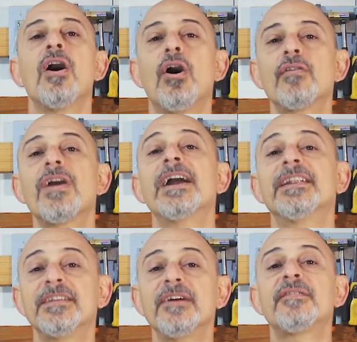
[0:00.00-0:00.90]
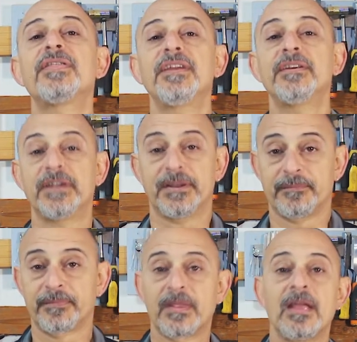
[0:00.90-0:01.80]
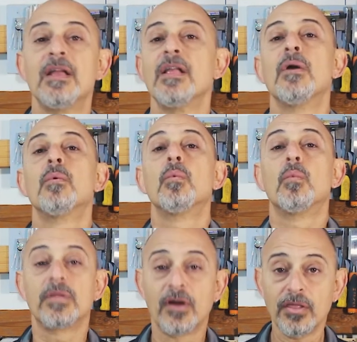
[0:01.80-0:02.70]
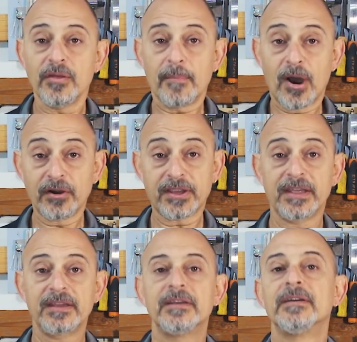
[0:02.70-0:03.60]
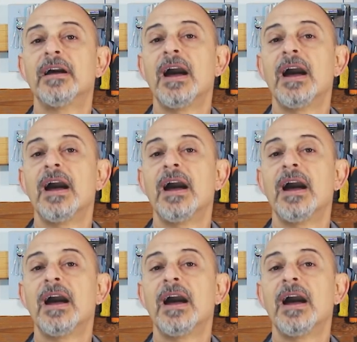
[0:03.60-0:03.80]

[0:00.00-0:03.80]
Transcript: All right, enough theory. With all the marking,